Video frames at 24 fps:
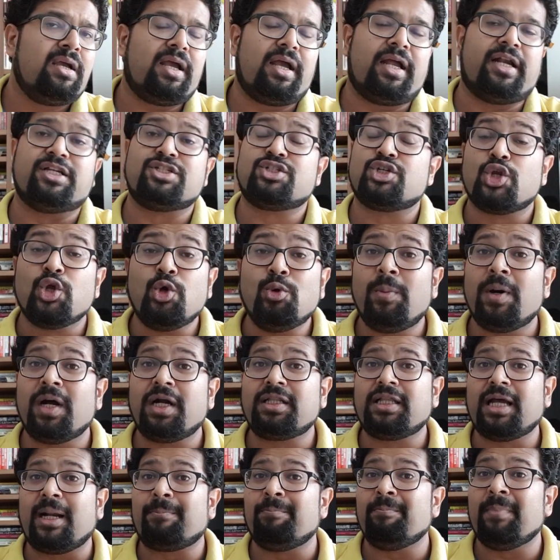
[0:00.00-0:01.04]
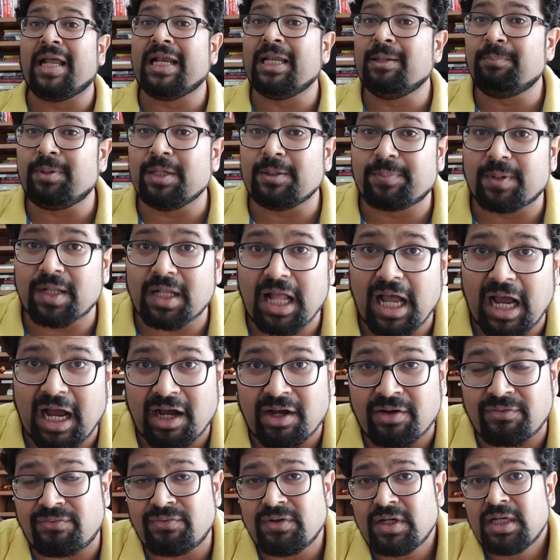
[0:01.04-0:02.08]
it is rumored that many people
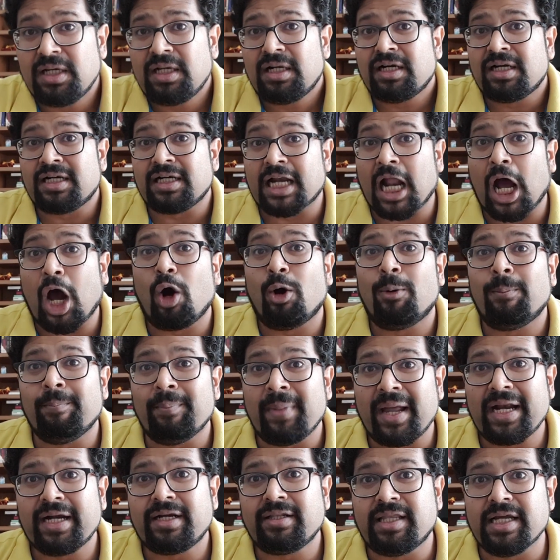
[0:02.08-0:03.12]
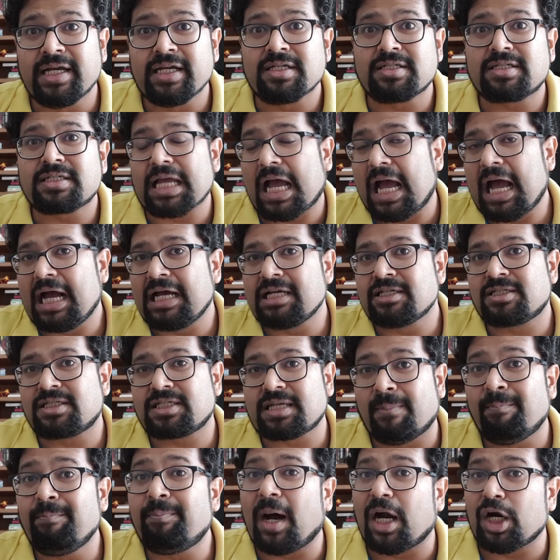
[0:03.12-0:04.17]
have now made this as
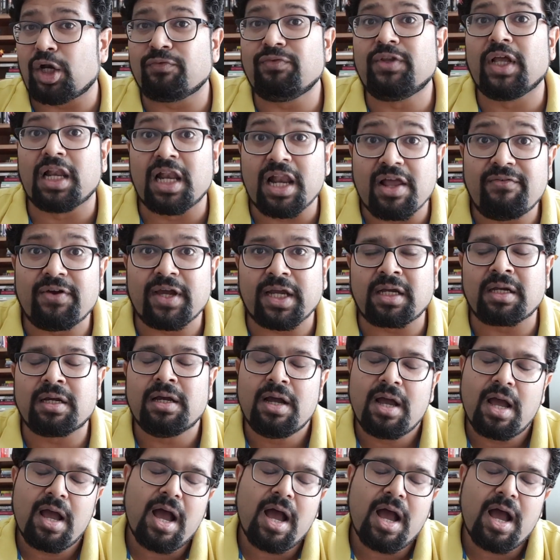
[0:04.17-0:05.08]
some part of their living